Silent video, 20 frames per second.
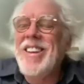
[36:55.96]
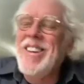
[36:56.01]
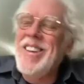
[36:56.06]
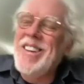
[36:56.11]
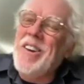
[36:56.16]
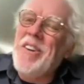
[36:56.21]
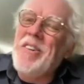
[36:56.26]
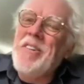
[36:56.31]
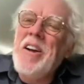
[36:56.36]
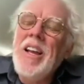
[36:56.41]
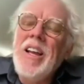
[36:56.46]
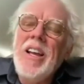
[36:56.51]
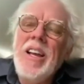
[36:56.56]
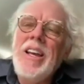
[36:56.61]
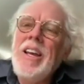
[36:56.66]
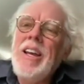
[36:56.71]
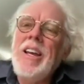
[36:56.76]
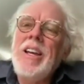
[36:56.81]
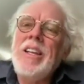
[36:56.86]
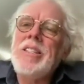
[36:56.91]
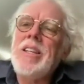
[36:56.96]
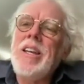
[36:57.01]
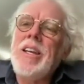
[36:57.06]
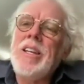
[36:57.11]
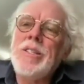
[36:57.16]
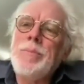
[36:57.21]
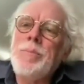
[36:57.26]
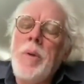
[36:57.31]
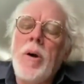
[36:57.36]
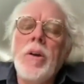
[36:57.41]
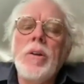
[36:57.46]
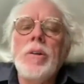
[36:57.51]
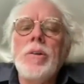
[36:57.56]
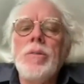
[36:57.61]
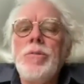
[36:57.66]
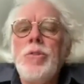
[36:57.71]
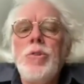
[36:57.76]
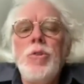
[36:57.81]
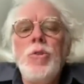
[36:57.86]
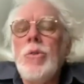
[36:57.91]
you know, it's it's part
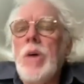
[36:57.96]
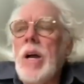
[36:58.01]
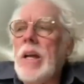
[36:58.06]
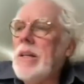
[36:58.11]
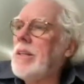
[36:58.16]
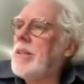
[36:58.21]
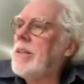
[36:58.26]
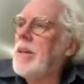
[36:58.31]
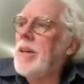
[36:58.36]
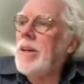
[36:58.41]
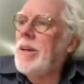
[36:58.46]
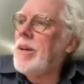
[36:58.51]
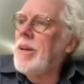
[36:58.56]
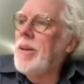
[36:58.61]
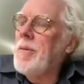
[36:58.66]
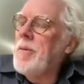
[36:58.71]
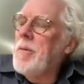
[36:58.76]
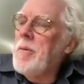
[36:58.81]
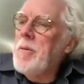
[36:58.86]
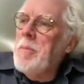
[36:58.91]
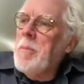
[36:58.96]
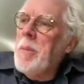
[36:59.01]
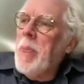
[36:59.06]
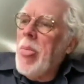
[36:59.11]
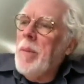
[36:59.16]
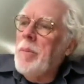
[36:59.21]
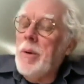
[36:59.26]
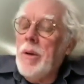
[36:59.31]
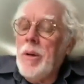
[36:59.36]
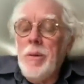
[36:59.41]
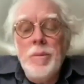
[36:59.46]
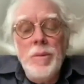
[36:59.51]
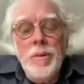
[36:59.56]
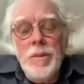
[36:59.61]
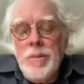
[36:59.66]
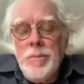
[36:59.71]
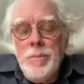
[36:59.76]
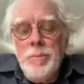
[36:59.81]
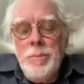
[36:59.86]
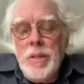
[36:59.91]
of you. And uh, but
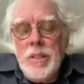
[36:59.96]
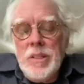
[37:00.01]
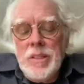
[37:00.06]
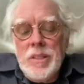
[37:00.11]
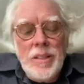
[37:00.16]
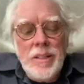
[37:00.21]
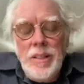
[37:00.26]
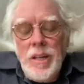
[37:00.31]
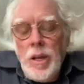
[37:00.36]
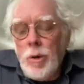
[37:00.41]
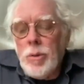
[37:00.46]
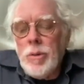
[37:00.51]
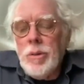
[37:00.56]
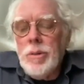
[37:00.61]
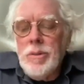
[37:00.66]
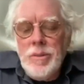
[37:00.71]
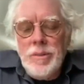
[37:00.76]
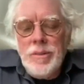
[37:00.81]
but uh, you know,